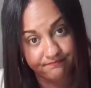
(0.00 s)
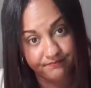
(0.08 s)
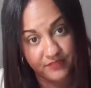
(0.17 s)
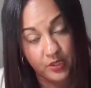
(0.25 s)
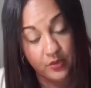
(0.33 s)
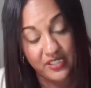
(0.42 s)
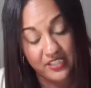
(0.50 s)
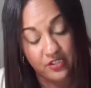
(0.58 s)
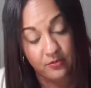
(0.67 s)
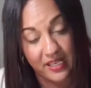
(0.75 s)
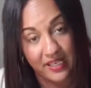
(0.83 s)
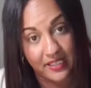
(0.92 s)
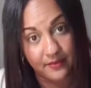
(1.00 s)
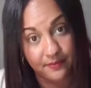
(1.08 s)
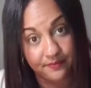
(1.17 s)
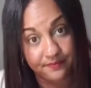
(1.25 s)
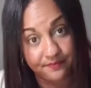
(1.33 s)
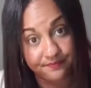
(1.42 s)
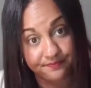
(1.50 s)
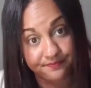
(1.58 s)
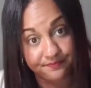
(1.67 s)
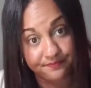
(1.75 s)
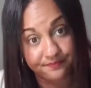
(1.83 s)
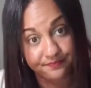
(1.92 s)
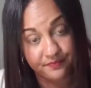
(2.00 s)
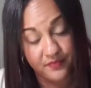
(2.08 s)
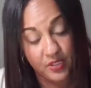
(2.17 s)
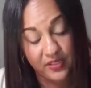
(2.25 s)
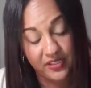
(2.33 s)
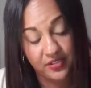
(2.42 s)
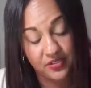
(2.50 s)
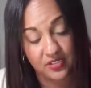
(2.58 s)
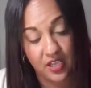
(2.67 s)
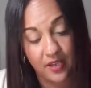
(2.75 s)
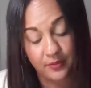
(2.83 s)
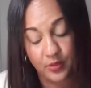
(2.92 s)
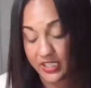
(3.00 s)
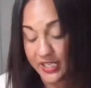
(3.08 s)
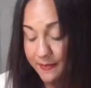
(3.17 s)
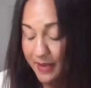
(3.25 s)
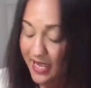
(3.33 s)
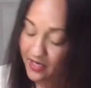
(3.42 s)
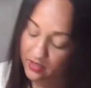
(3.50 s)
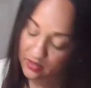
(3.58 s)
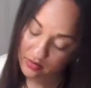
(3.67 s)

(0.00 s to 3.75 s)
You need to make it. You need to stop looking back